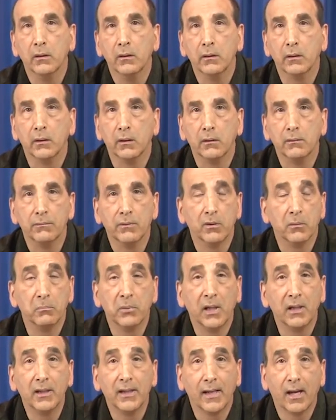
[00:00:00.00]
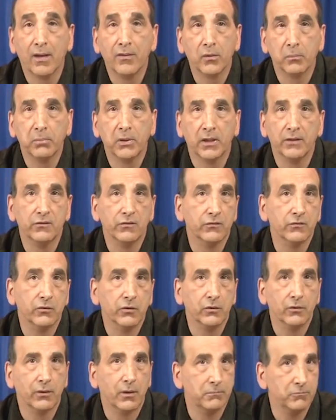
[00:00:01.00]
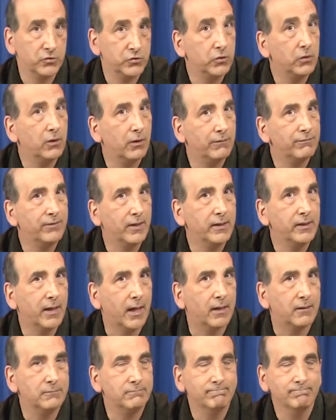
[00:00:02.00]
You know, there are probably other places too. I'm sure I'll find out.